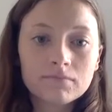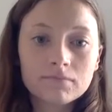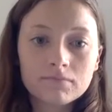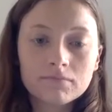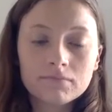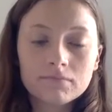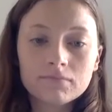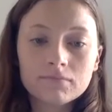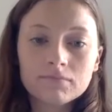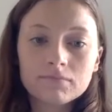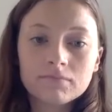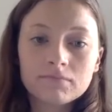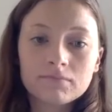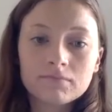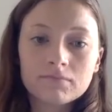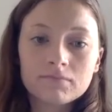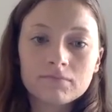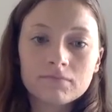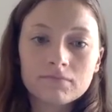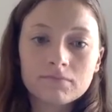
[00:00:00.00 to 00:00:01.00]

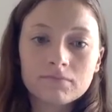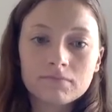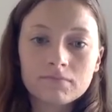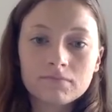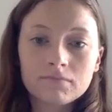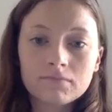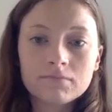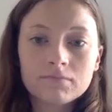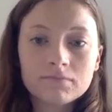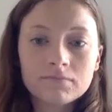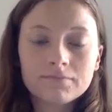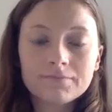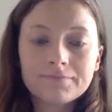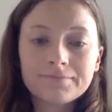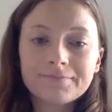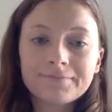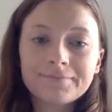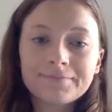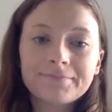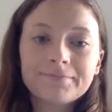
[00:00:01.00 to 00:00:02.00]

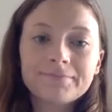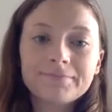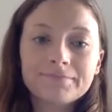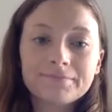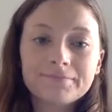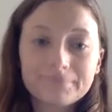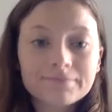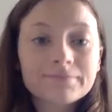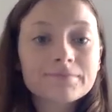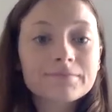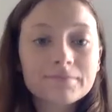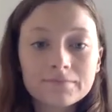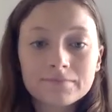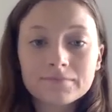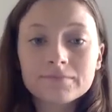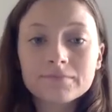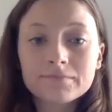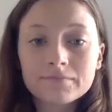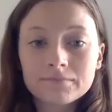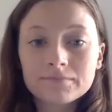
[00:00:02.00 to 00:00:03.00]

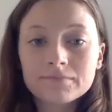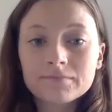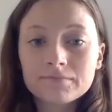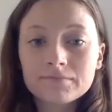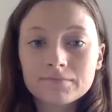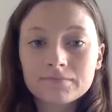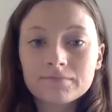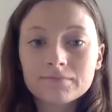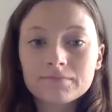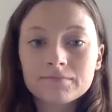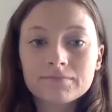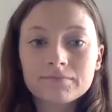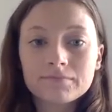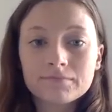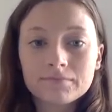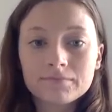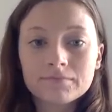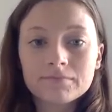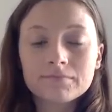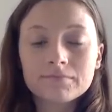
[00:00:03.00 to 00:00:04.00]

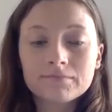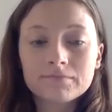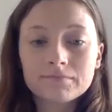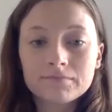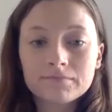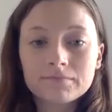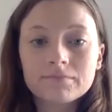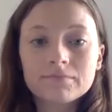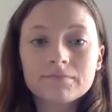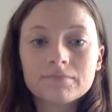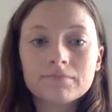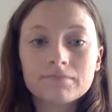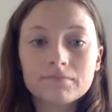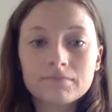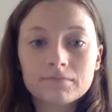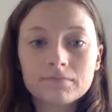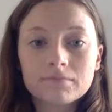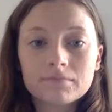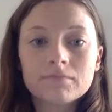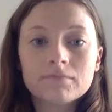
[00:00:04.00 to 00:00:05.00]

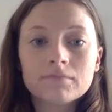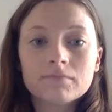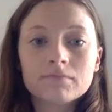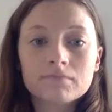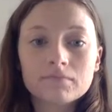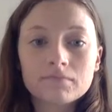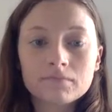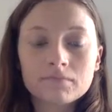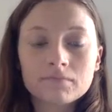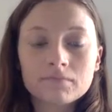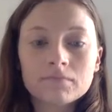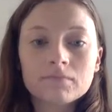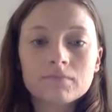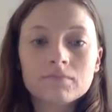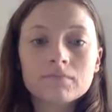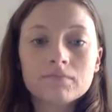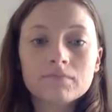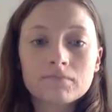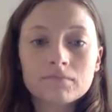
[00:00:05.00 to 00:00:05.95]
(not speaking)